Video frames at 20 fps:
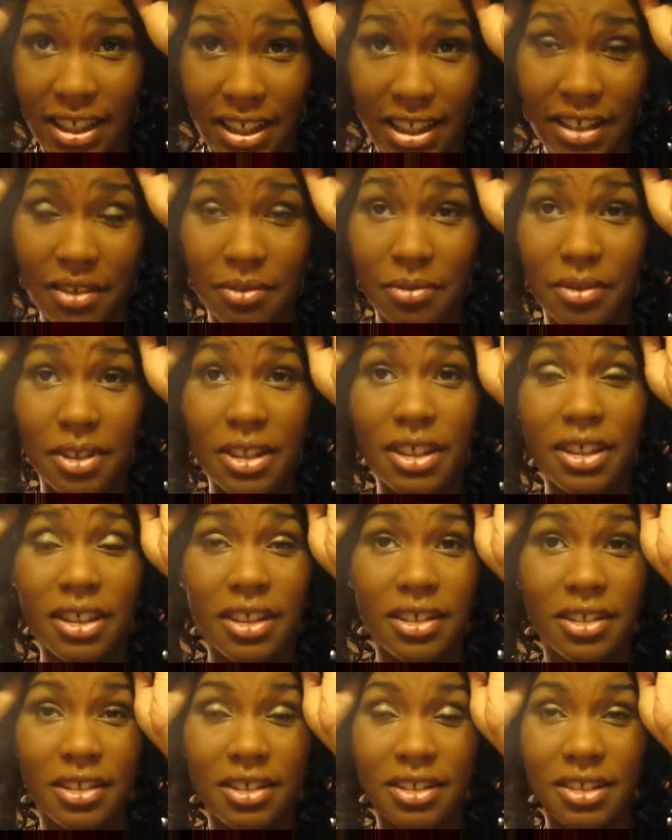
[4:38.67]
I want
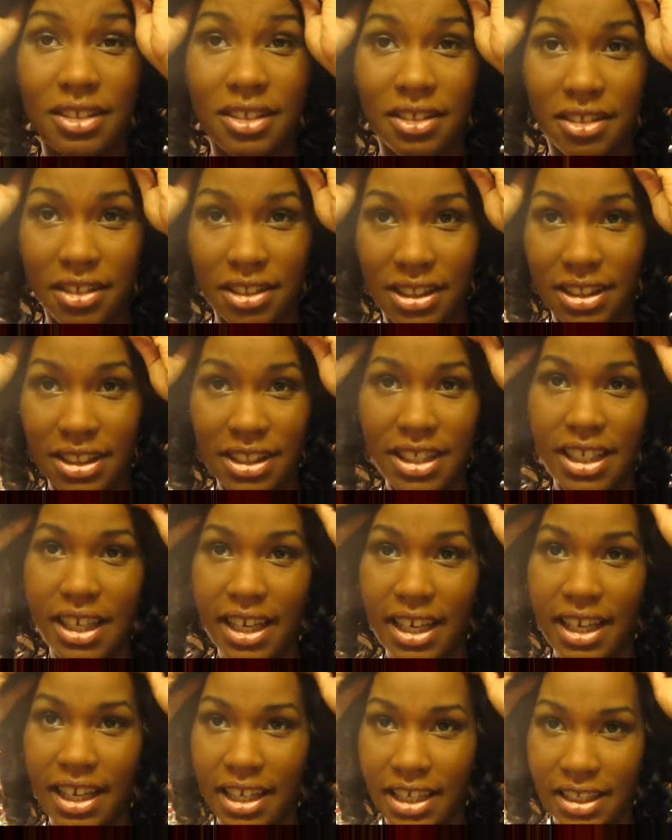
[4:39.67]
her to
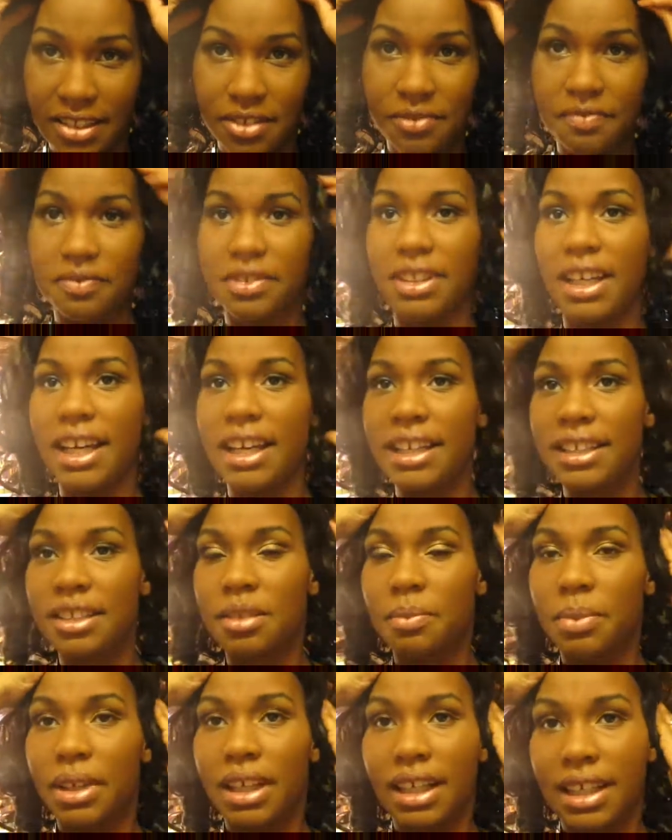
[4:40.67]
stay as flat as
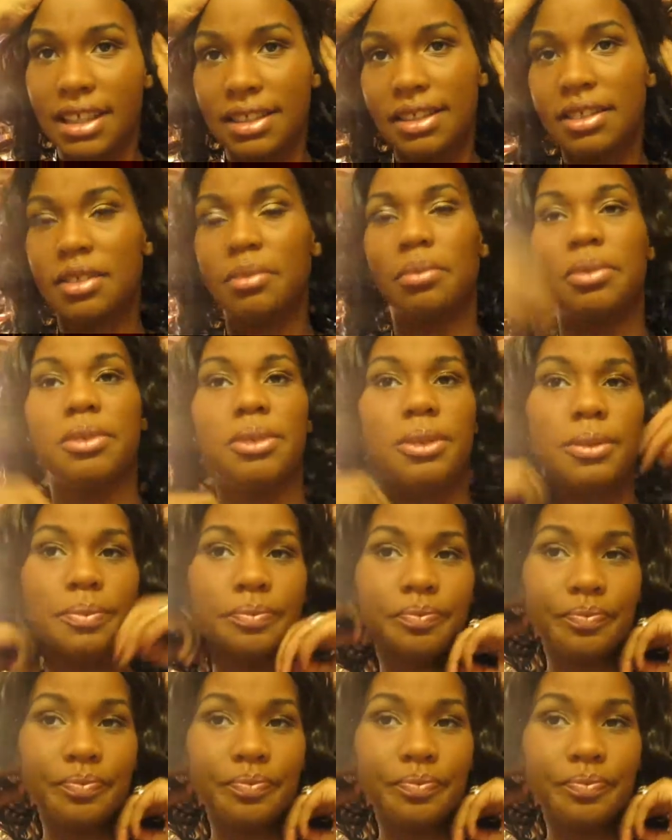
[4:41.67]
possible.